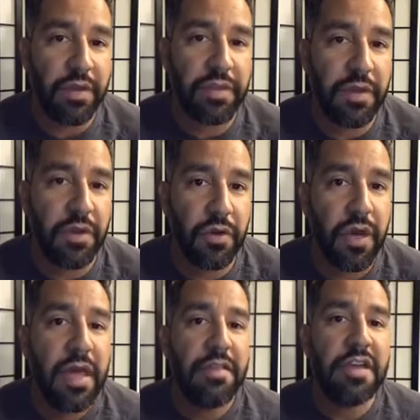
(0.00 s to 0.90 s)
with
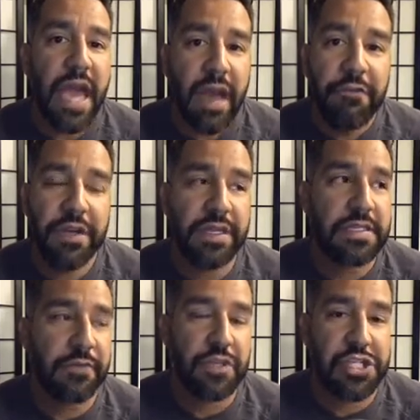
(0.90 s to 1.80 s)
you the
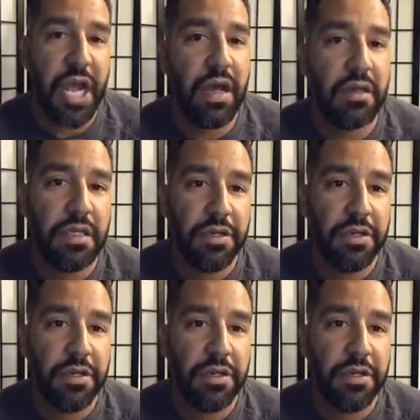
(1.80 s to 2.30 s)
evidence of a child